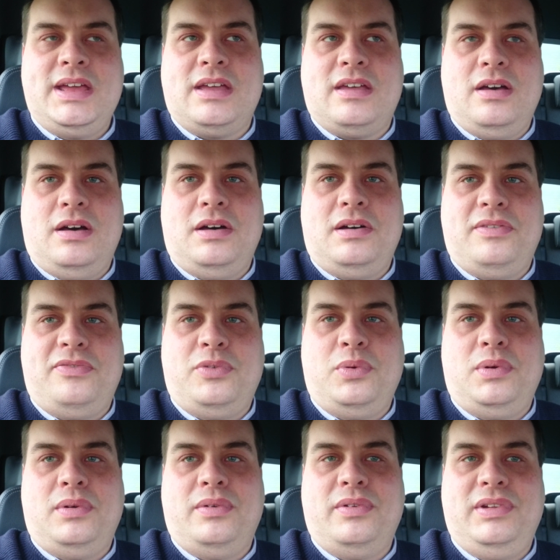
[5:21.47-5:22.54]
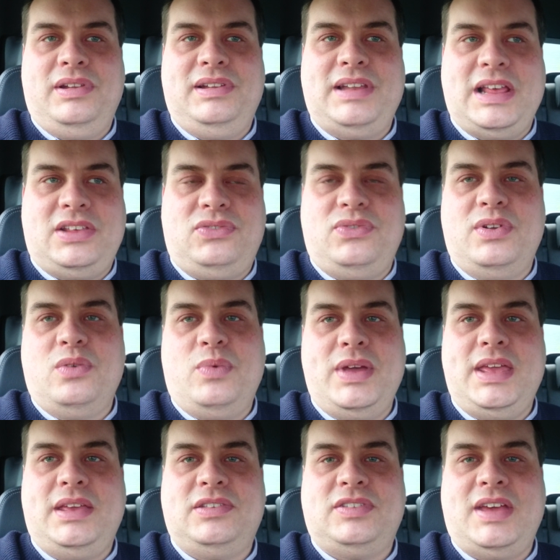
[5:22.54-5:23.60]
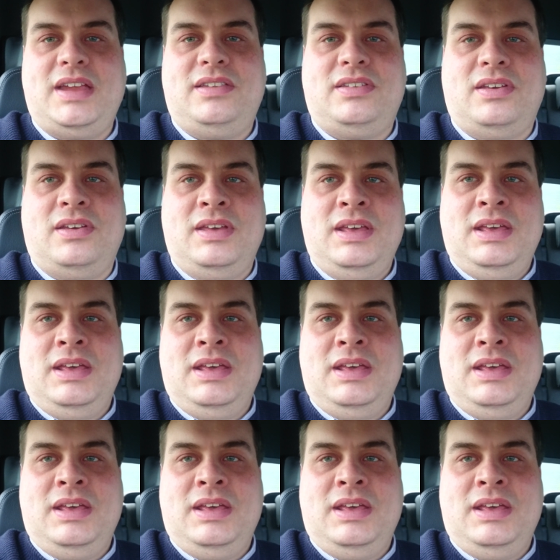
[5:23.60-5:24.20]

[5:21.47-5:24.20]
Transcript: a car for less than a week, say it's a